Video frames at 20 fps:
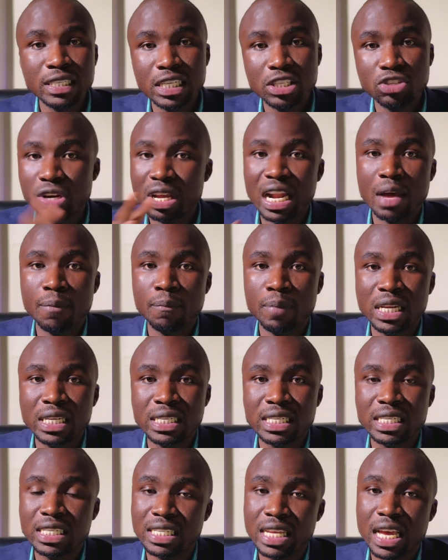your
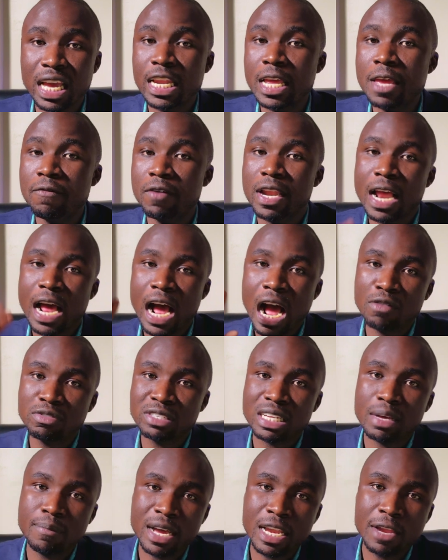liabilities, and even have
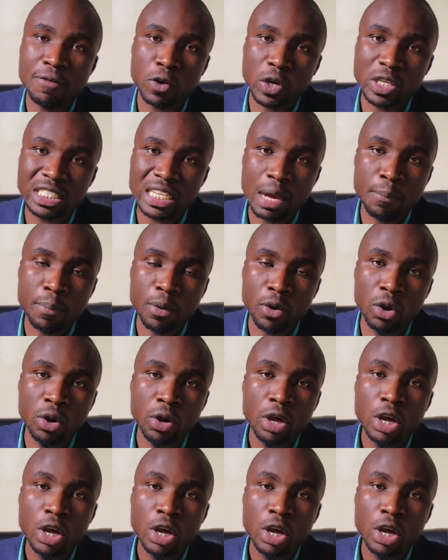some money, for example,